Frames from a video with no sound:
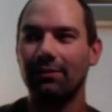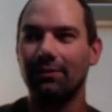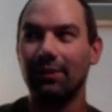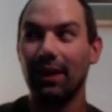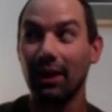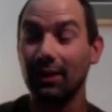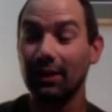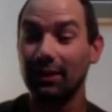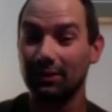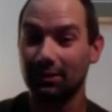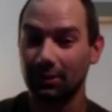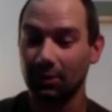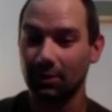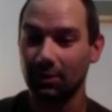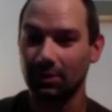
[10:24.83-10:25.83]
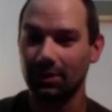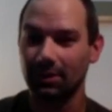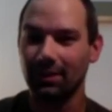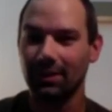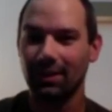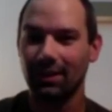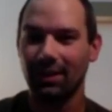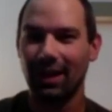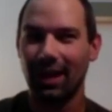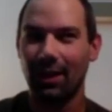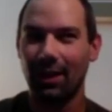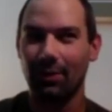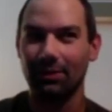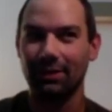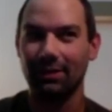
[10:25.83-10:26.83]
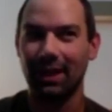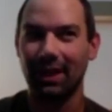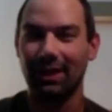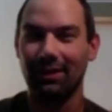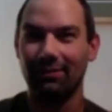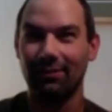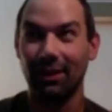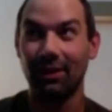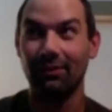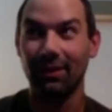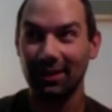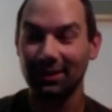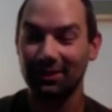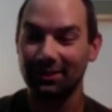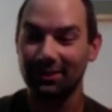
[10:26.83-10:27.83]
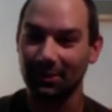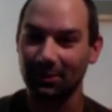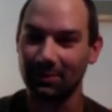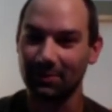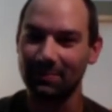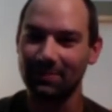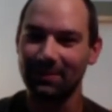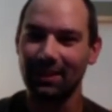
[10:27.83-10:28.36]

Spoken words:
very soon, I will say very, very soon,